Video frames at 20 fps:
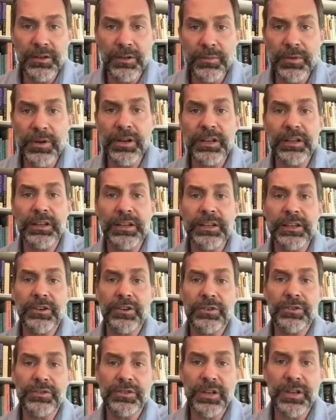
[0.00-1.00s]
community
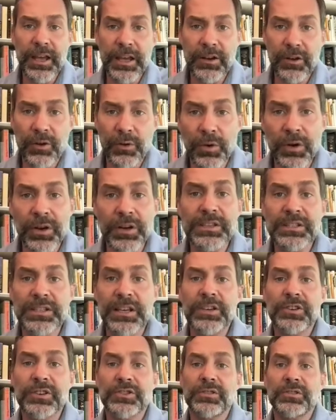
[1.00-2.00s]
leaders and
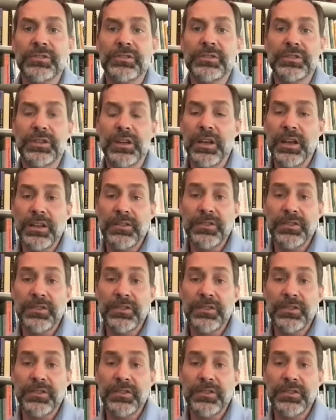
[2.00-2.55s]
organizations